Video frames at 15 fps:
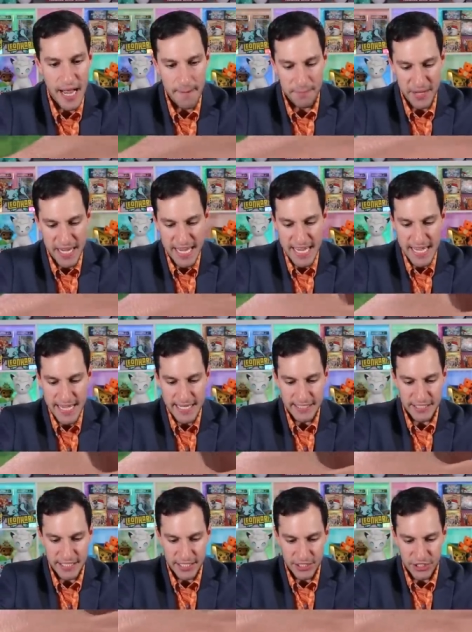up
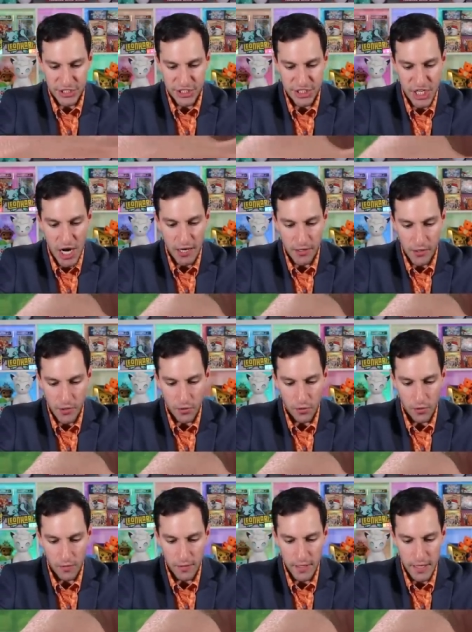is
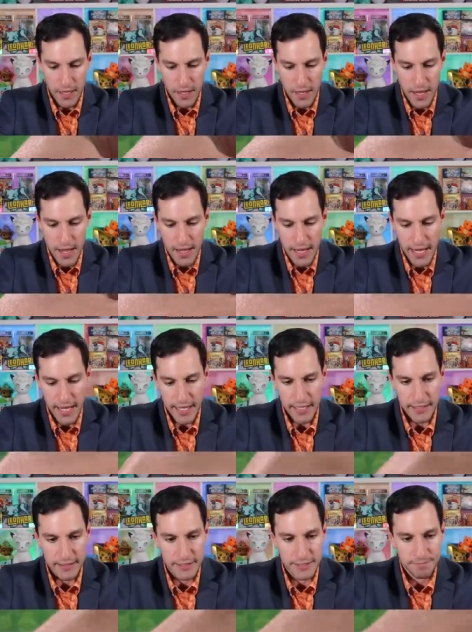Jungle.
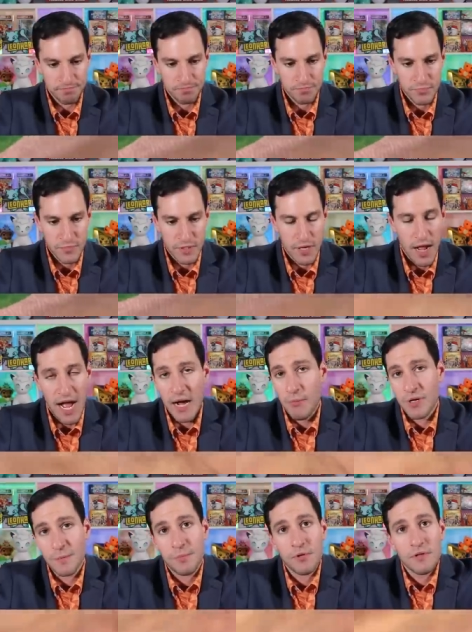And I
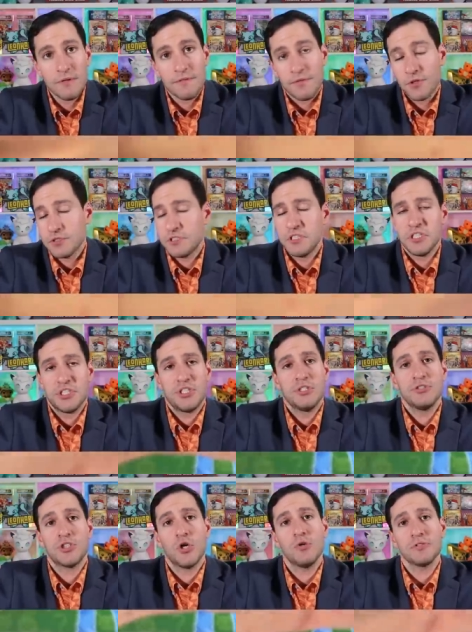want to pull a first
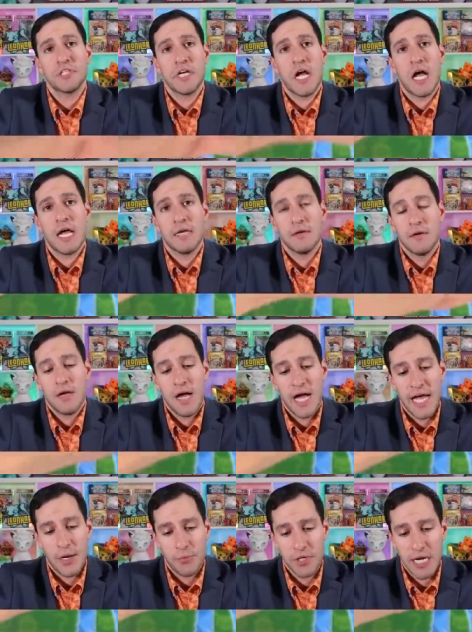edition Jolteon.
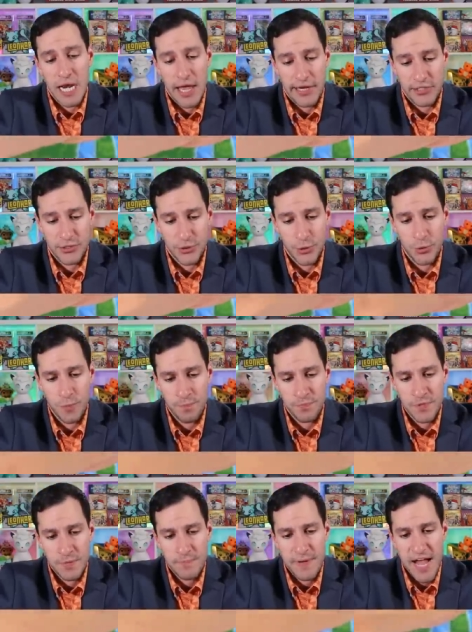I would like to.
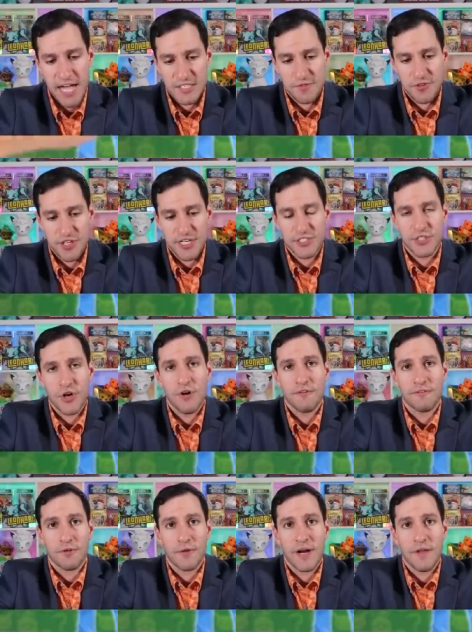Packs for this go
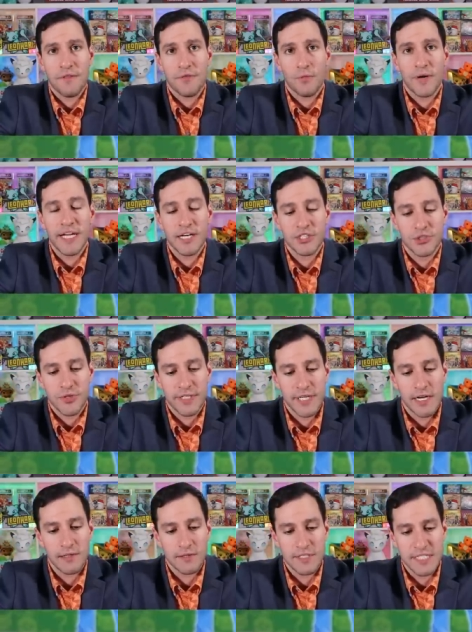for around three hundred
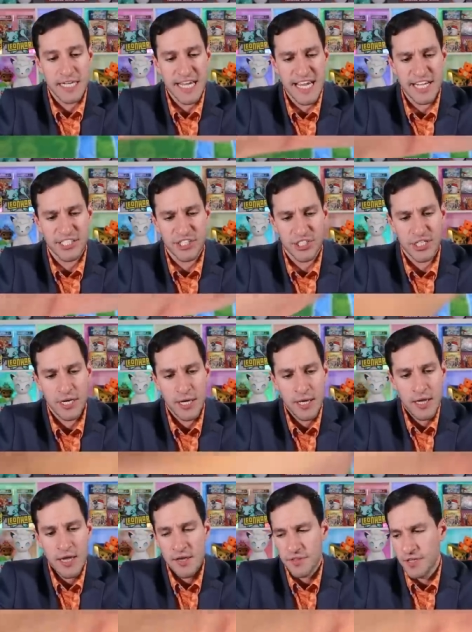dollars each.
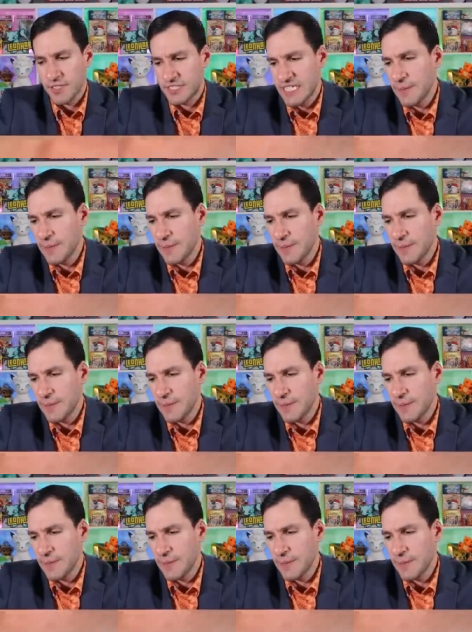The